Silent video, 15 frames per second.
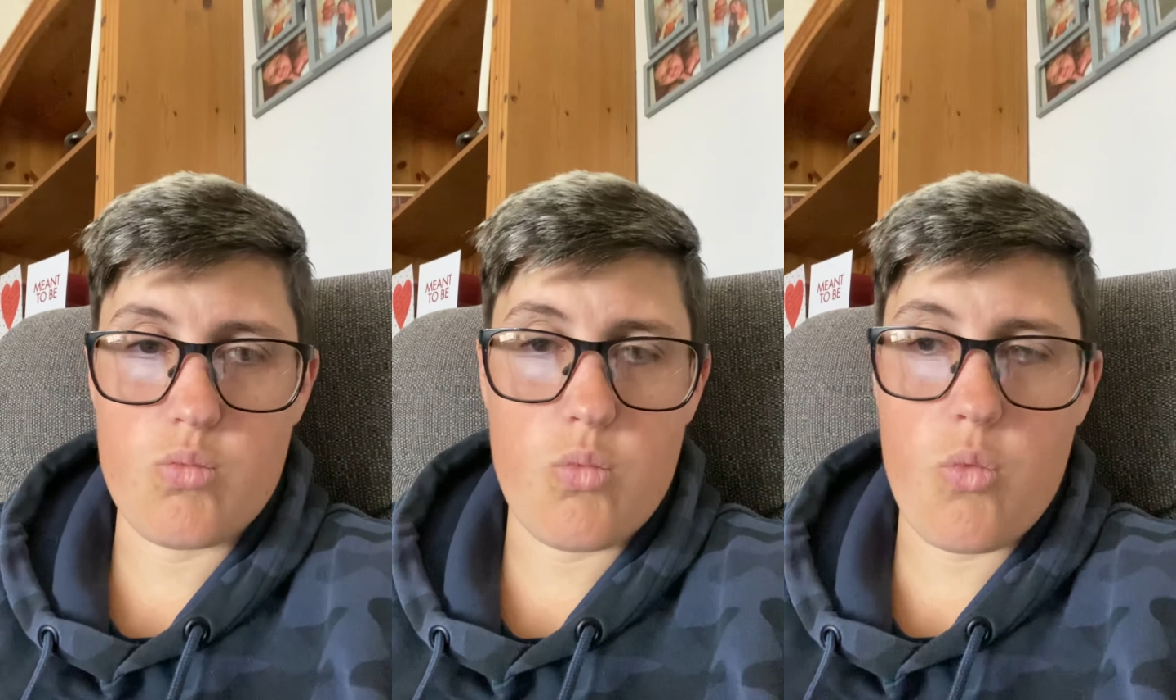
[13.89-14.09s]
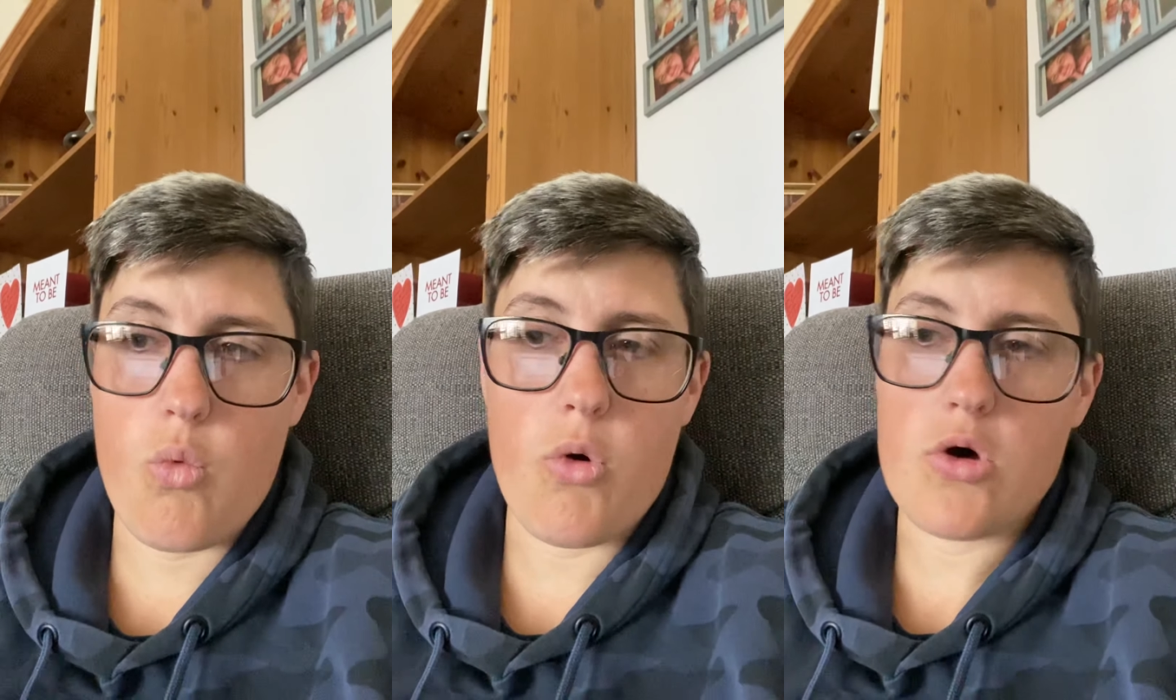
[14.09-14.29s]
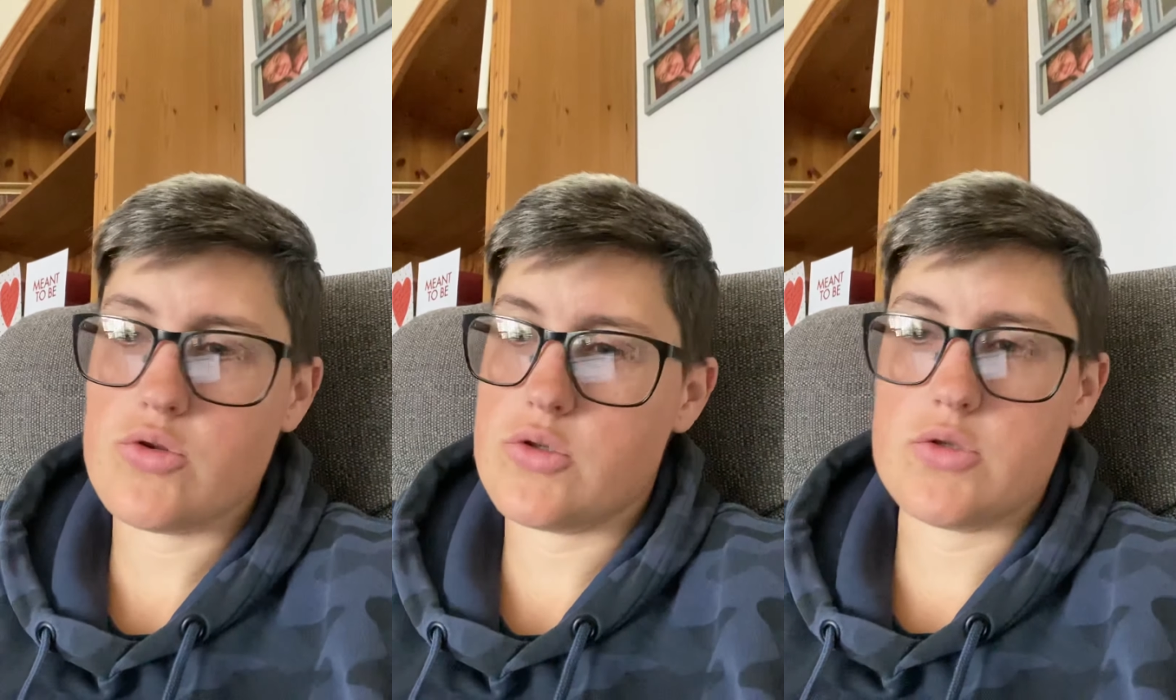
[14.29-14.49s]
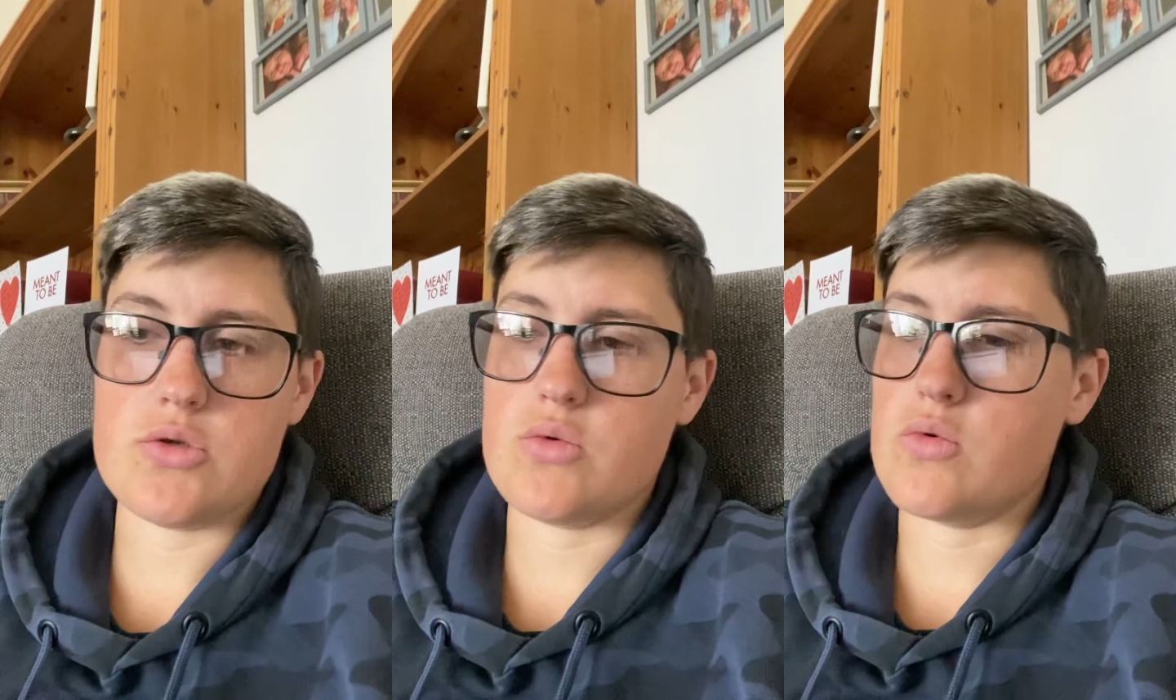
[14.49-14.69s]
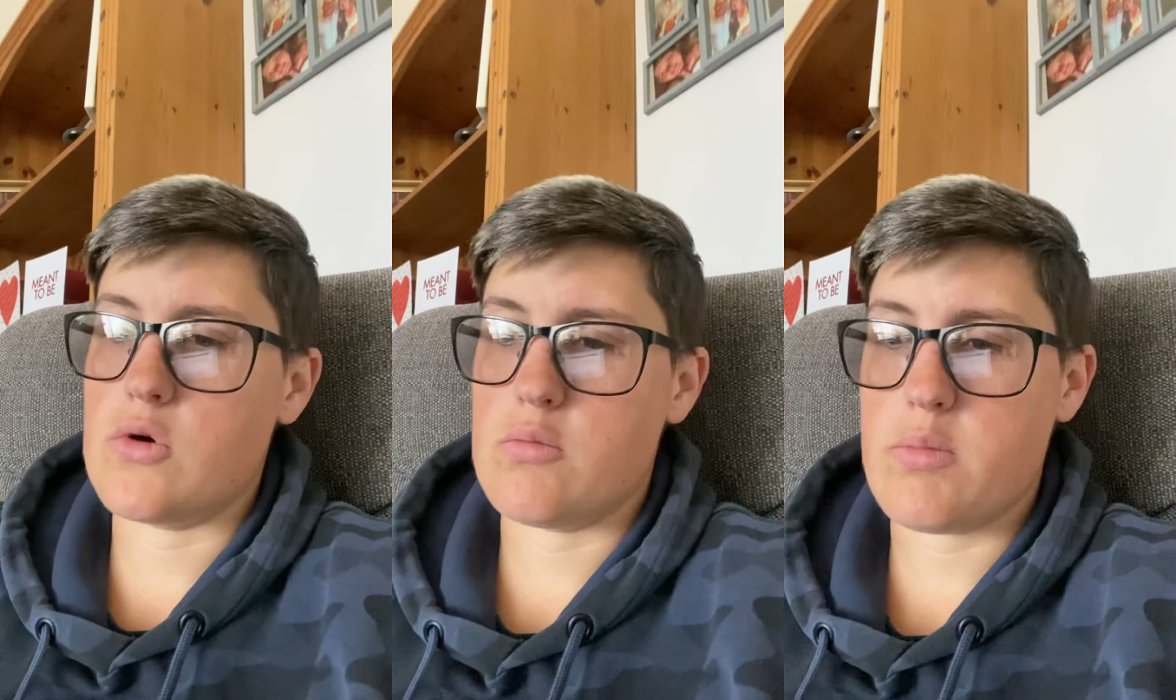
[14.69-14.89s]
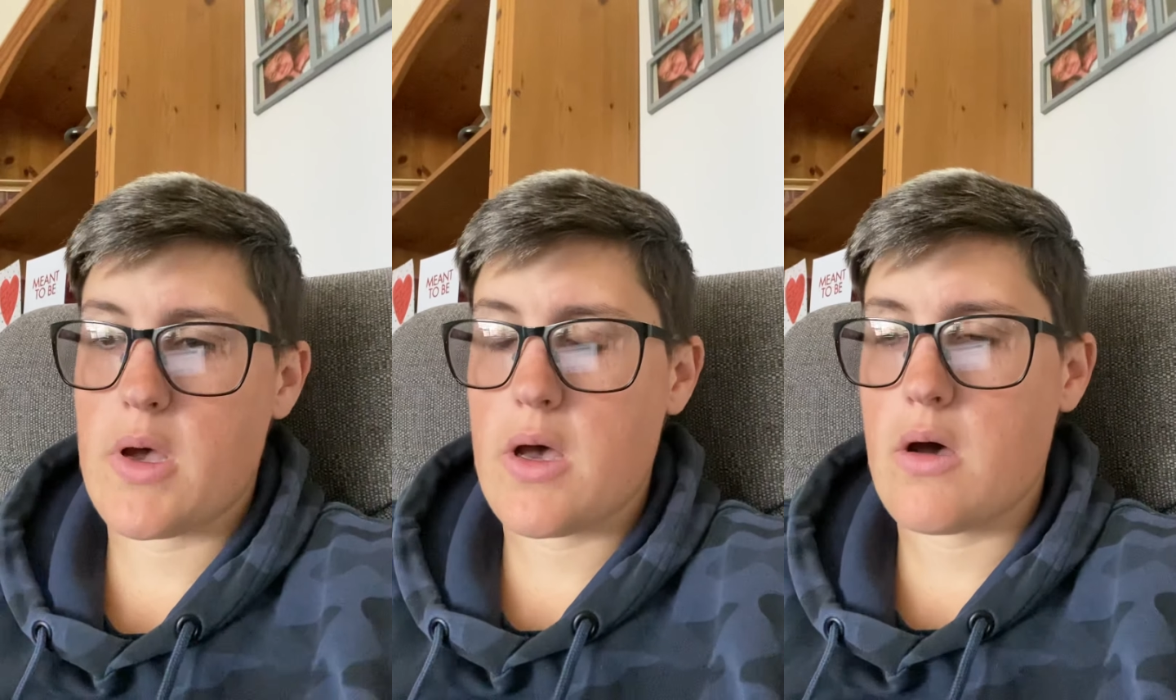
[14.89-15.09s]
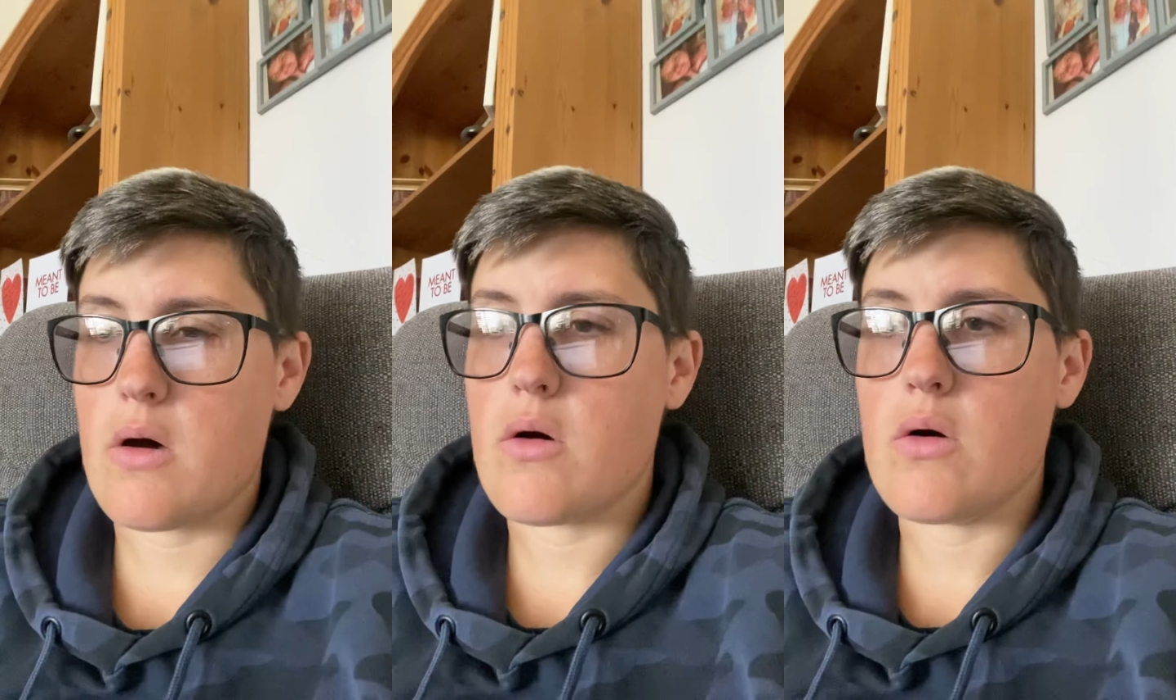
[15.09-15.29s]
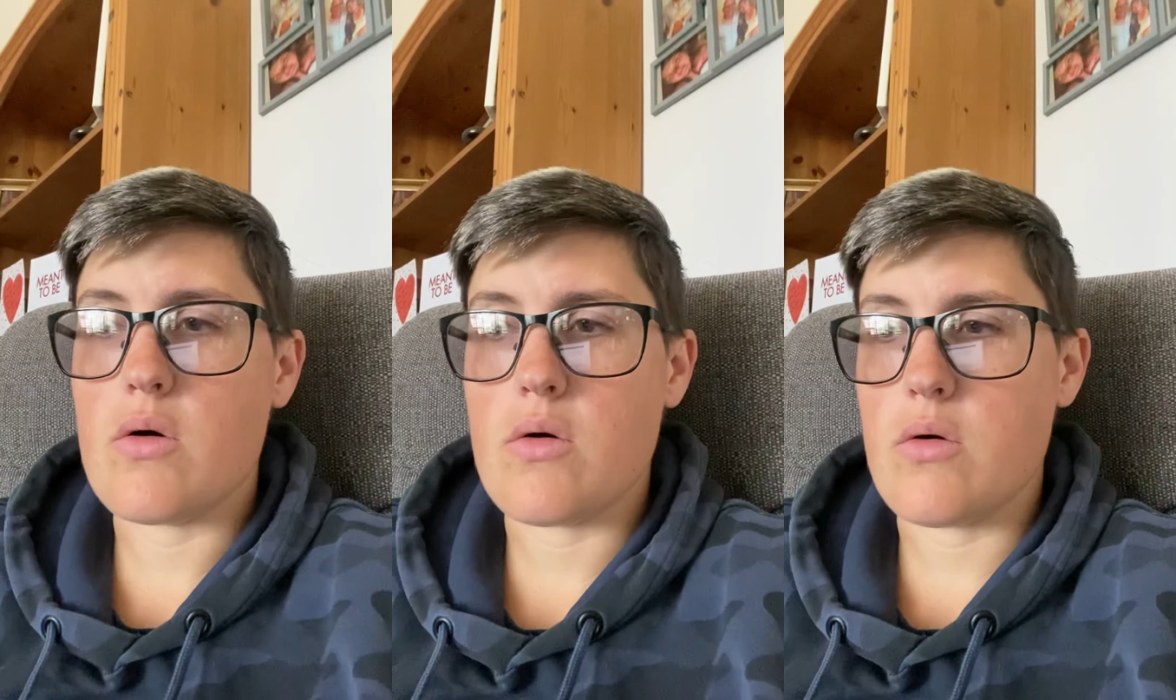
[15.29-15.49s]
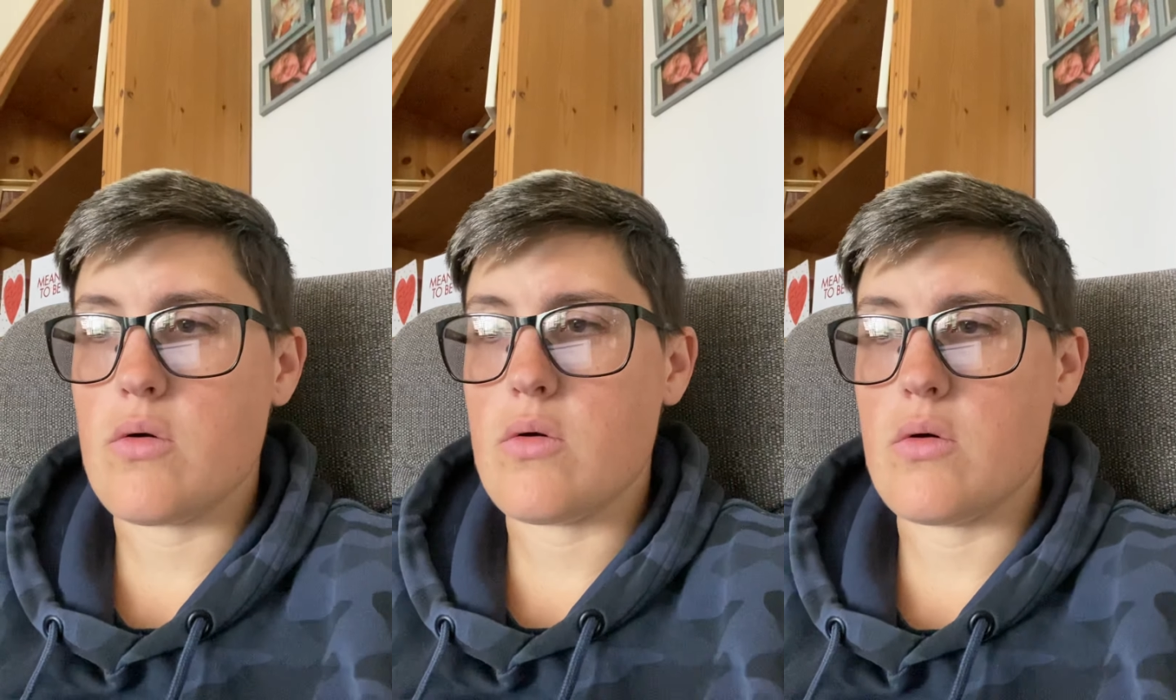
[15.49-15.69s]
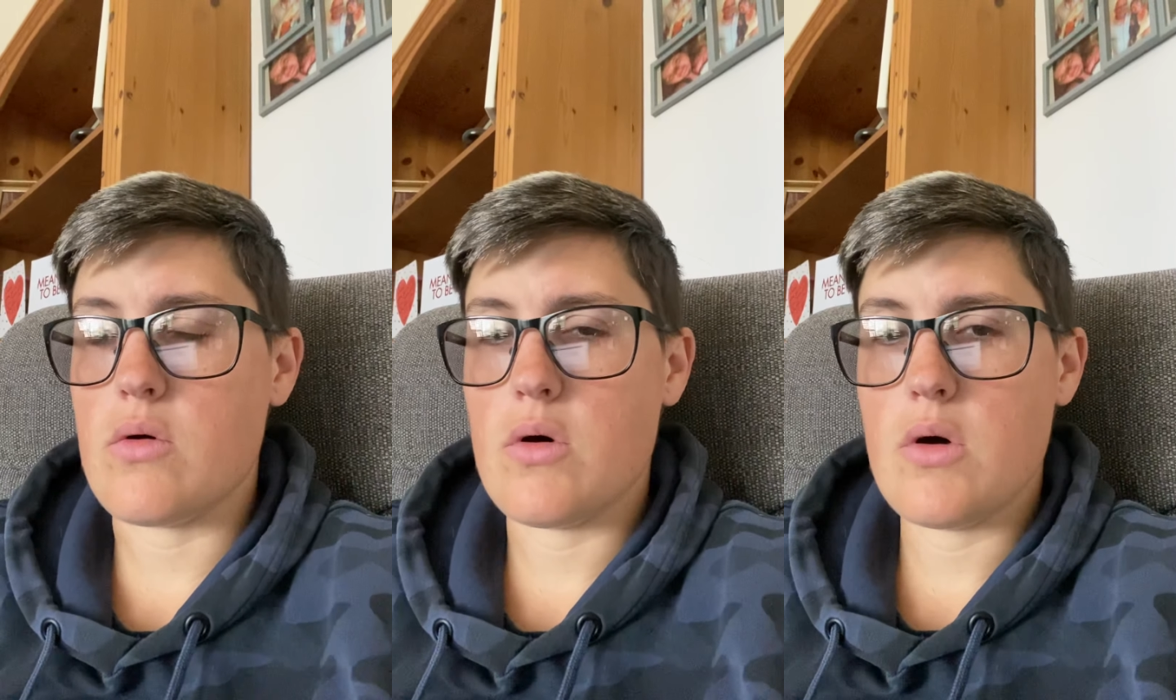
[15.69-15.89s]
what to talk about
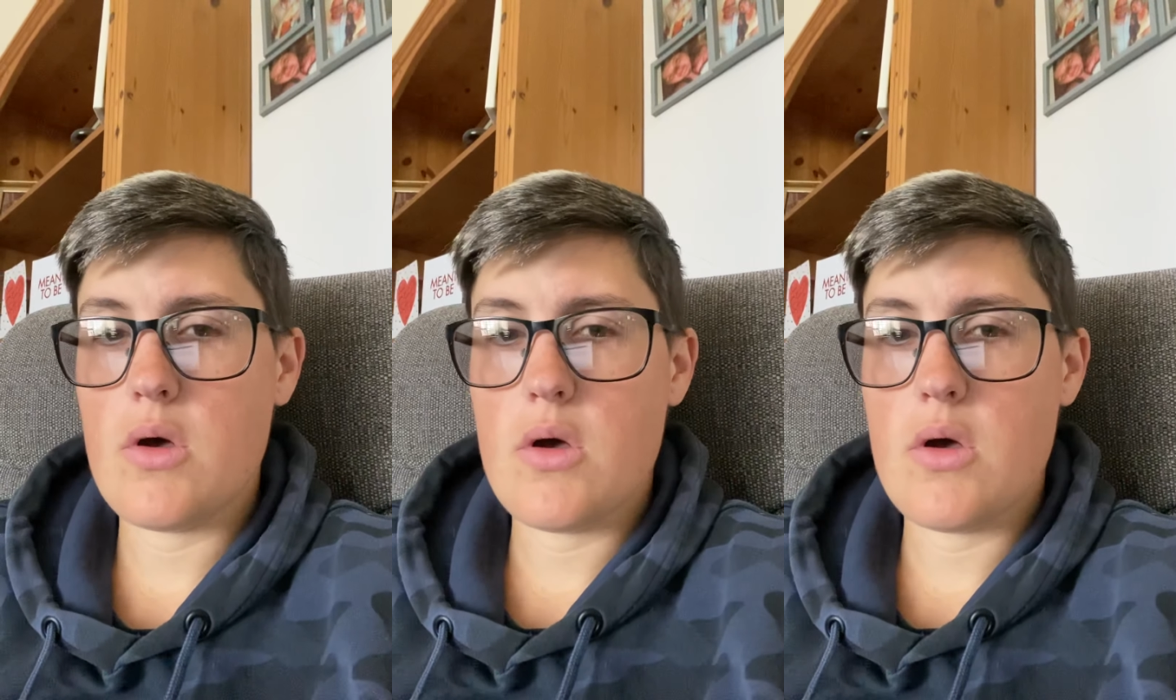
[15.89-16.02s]
or